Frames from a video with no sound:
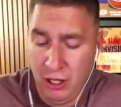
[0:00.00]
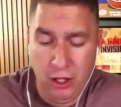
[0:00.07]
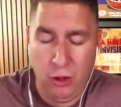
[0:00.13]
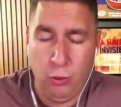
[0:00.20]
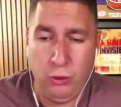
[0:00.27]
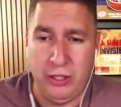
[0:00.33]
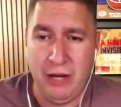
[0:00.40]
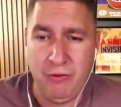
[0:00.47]

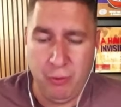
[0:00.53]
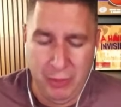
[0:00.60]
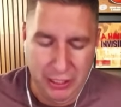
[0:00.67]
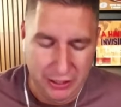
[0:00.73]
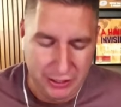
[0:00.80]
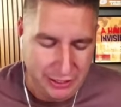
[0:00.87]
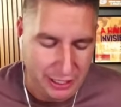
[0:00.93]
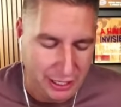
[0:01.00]
will never be
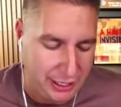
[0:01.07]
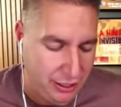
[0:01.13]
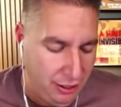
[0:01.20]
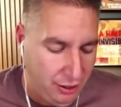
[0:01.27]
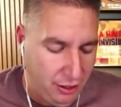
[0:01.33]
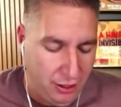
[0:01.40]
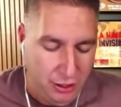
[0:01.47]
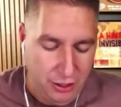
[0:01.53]
this high.
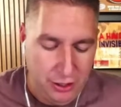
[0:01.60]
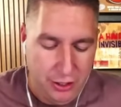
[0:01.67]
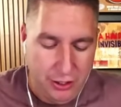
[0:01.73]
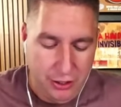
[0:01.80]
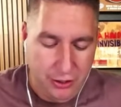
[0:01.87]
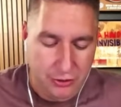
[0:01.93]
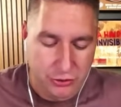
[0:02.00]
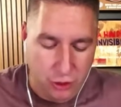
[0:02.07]

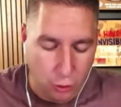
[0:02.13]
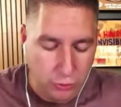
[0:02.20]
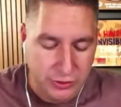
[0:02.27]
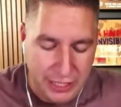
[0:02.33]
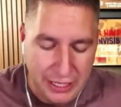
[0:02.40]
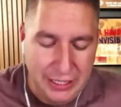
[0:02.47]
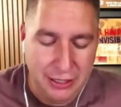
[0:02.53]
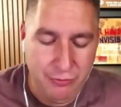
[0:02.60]
Don't
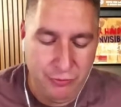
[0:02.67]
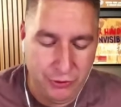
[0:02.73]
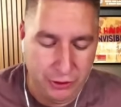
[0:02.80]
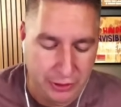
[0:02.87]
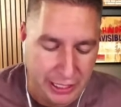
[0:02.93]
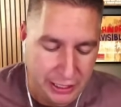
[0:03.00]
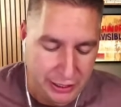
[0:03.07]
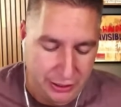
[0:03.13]
take him for
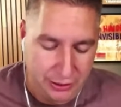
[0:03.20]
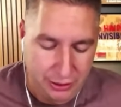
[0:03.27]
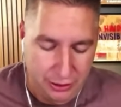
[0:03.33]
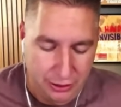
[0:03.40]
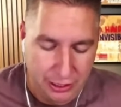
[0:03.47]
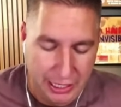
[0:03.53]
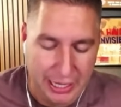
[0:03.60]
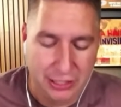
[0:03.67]
granted,
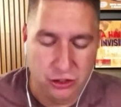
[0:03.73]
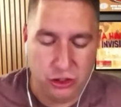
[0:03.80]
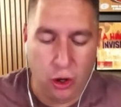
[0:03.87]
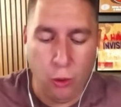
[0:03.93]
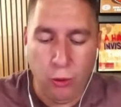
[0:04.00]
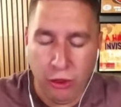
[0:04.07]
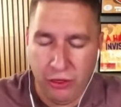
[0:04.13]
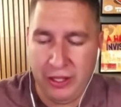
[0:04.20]
and
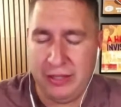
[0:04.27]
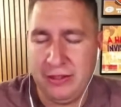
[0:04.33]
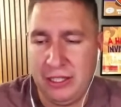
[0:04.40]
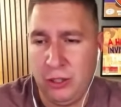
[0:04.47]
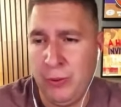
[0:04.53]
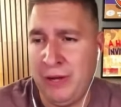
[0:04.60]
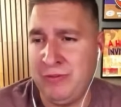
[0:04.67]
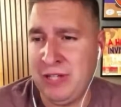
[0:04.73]
don't think that you
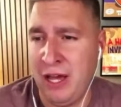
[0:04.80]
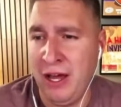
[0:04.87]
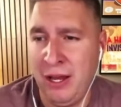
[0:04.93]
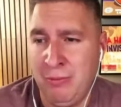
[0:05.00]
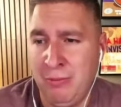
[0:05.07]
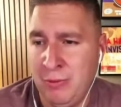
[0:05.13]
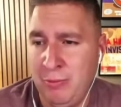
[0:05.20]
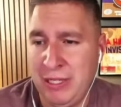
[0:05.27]
have
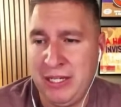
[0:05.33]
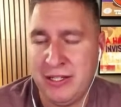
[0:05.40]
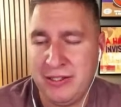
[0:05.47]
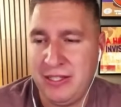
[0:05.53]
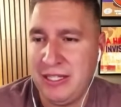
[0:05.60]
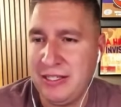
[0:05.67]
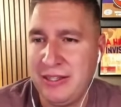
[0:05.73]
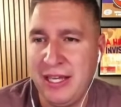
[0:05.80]
time, because
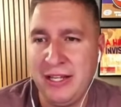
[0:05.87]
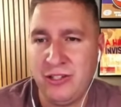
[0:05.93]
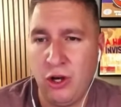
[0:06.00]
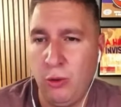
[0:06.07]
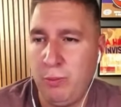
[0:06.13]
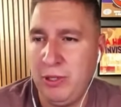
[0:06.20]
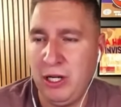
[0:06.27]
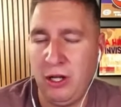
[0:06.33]
these things
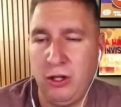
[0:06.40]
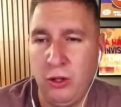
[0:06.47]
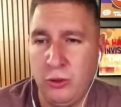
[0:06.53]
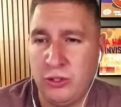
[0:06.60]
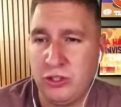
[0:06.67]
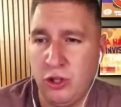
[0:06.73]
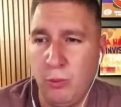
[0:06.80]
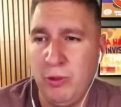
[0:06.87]
open and close
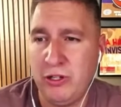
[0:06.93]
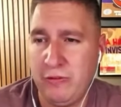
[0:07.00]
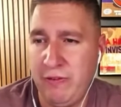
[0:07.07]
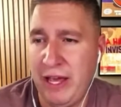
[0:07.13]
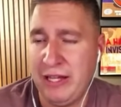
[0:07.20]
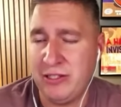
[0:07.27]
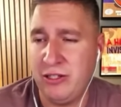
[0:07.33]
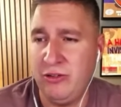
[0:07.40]
so much
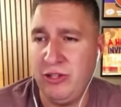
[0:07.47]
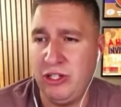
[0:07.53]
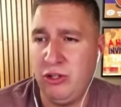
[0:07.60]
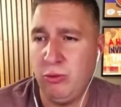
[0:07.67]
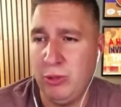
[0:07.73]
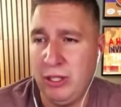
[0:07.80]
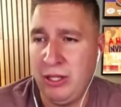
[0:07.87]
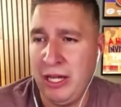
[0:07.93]
faster than you
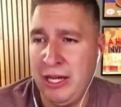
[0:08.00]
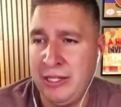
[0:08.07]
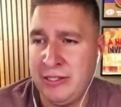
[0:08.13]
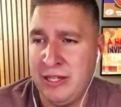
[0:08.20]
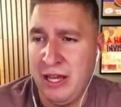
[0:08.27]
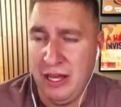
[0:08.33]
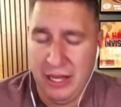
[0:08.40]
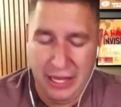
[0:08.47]
realize.
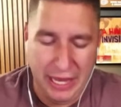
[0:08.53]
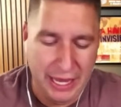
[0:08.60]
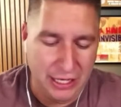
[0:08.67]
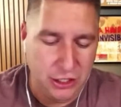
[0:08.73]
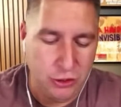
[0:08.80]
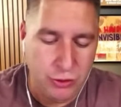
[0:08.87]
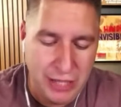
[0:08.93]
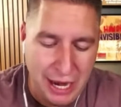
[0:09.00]
And
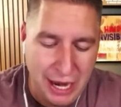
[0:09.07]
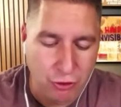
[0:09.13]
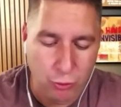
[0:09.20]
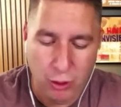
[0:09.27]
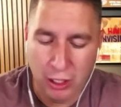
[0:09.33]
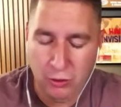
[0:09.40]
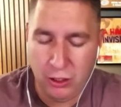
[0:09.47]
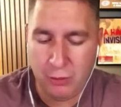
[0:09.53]
you'd never want
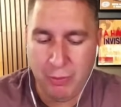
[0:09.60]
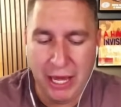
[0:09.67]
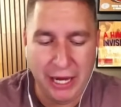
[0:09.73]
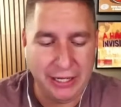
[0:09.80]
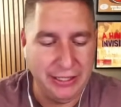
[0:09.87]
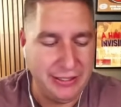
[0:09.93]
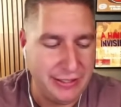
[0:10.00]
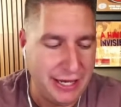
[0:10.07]
to look back
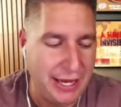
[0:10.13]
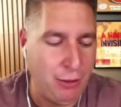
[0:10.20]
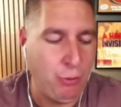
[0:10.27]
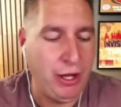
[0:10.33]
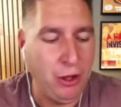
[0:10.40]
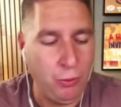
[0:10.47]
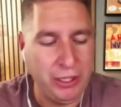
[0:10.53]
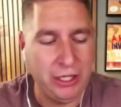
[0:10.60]
and say,
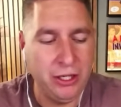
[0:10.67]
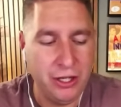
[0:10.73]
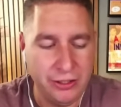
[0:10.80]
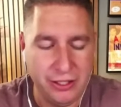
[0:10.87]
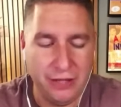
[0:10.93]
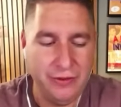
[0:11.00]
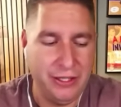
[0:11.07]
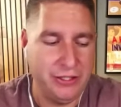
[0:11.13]
well, we could have
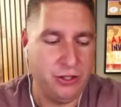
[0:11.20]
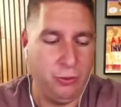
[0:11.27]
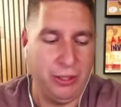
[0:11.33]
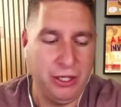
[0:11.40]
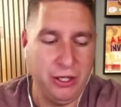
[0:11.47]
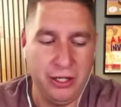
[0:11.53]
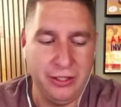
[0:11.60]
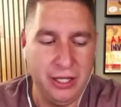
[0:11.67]
done this or we
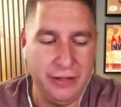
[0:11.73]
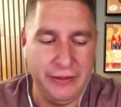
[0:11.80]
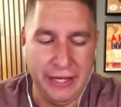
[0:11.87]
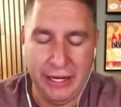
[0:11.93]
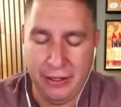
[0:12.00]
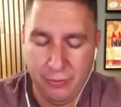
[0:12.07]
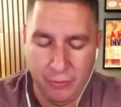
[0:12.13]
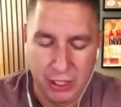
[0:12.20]
could have done
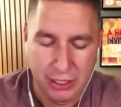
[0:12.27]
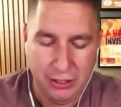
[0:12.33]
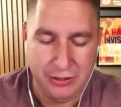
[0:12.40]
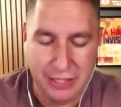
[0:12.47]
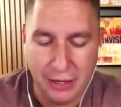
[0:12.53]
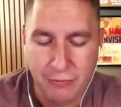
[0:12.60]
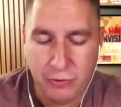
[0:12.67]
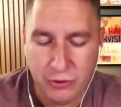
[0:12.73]
that.
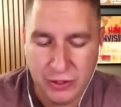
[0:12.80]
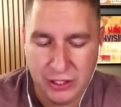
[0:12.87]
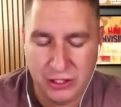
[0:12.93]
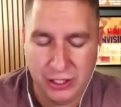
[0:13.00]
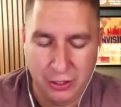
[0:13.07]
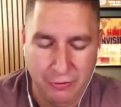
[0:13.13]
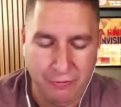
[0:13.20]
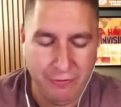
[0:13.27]
Denver this
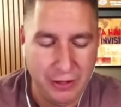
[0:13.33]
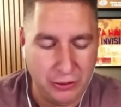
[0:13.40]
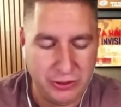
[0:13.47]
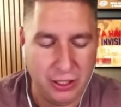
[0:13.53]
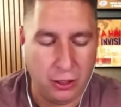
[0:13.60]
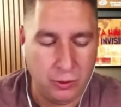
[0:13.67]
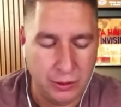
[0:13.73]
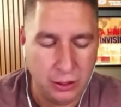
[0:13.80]
year felt a
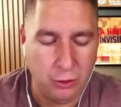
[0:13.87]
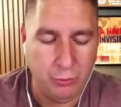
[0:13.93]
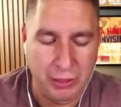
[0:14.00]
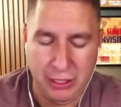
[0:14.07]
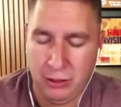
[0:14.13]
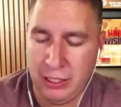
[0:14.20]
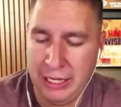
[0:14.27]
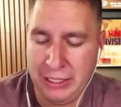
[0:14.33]
little bit
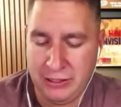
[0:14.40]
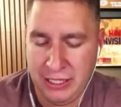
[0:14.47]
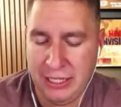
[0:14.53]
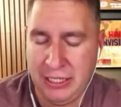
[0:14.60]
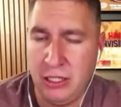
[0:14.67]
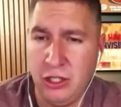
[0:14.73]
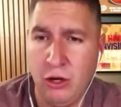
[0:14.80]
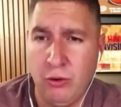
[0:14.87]
like
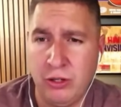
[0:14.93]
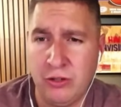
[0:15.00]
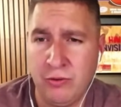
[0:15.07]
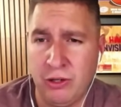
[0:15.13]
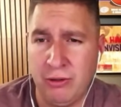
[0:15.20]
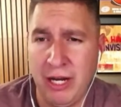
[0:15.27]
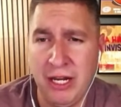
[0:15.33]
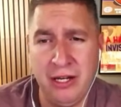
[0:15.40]
taking Jokic for
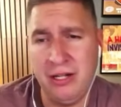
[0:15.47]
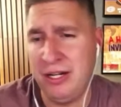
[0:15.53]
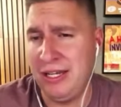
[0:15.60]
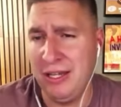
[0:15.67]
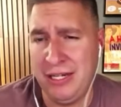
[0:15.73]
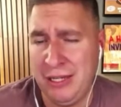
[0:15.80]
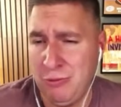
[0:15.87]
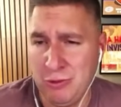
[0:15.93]
granted. And again,
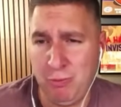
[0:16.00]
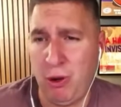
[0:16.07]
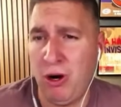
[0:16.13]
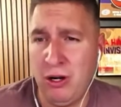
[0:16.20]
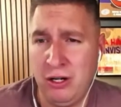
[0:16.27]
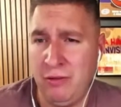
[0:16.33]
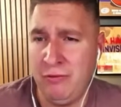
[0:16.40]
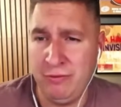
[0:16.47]
he was part
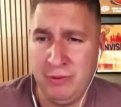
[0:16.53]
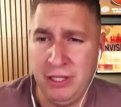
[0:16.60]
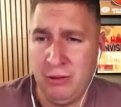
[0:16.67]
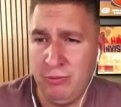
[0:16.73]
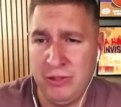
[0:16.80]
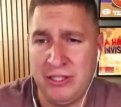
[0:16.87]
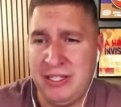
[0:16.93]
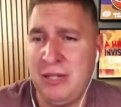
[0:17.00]
of,
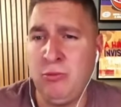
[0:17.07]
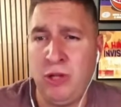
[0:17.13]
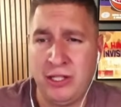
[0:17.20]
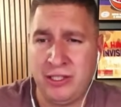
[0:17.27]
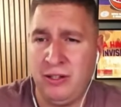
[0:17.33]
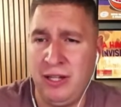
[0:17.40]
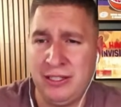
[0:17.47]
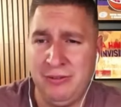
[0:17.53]
the team lost
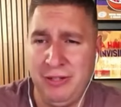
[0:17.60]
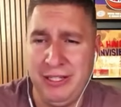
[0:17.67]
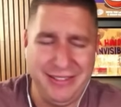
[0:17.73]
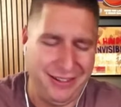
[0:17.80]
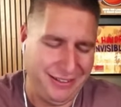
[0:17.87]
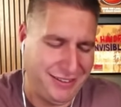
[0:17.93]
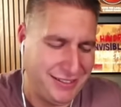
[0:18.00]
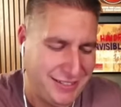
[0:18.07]
collectively. It's not
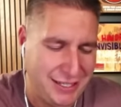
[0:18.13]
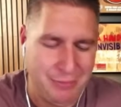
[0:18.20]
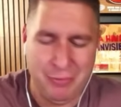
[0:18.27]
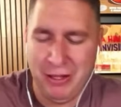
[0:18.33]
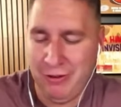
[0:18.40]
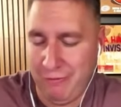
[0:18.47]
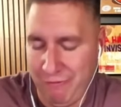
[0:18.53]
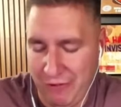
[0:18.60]
like the team
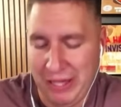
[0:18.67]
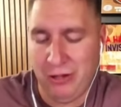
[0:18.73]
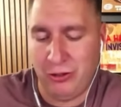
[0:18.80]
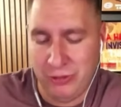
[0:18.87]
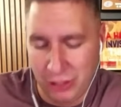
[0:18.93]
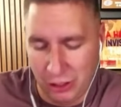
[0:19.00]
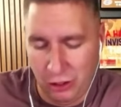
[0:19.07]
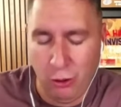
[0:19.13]
failed
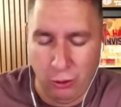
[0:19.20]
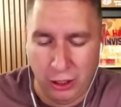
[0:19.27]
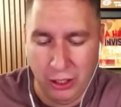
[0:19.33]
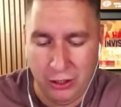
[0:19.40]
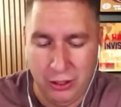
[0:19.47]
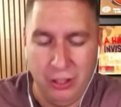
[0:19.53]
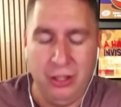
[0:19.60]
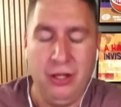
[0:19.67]
Nikola.
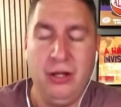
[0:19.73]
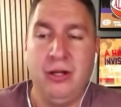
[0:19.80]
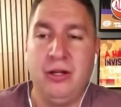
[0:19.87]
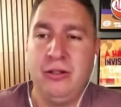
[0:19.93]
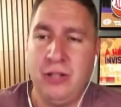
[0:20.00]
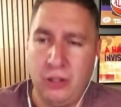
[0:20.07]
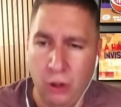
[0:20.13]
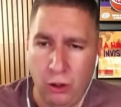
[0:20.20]

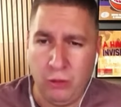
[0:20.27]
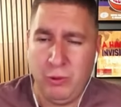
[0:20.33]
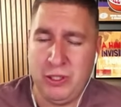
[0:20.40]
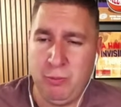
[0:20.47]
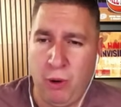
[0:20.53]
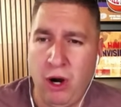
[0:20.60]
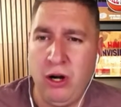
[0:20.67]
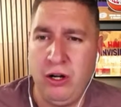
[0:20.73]
Nikola was
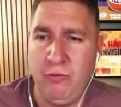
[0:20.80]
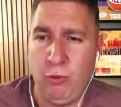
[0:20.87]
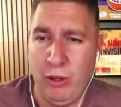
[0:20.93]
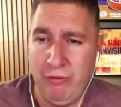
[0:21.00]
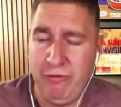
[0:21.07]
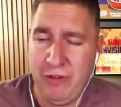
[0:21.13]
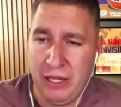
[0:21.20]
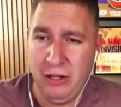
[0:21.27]
part of what
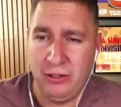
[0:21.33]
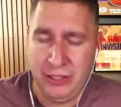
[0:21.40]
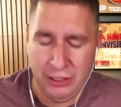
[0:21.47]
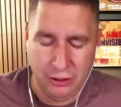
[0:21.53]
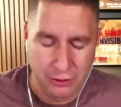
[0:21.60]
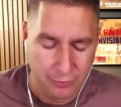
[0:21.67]
failed here.